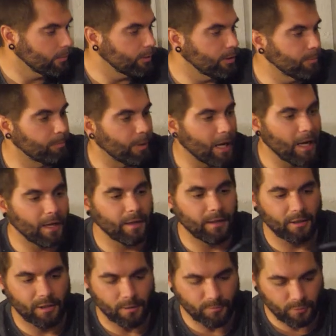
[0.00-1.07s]
when you buy it,
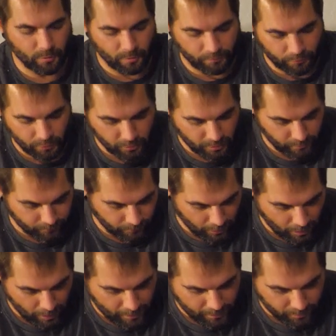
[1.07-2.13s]
it comes with a few
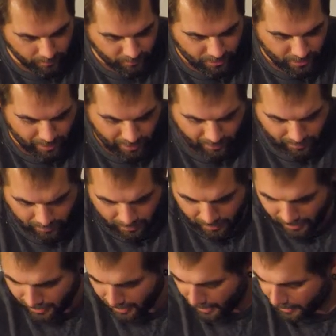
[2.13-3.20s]
different items, and
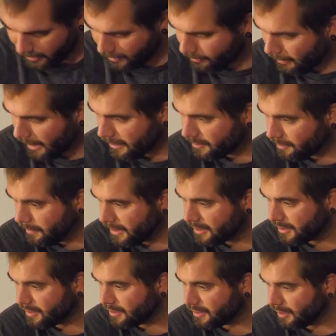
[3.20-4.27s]
I think mine's
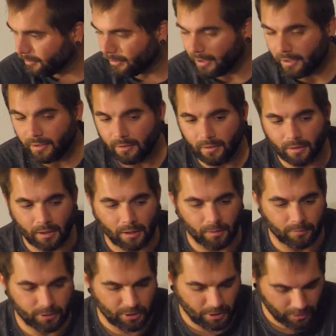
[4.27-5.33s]
missing something, uh,
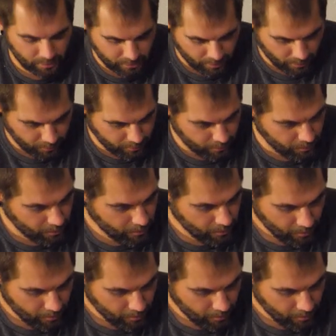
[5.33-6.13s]
which kind of sucks.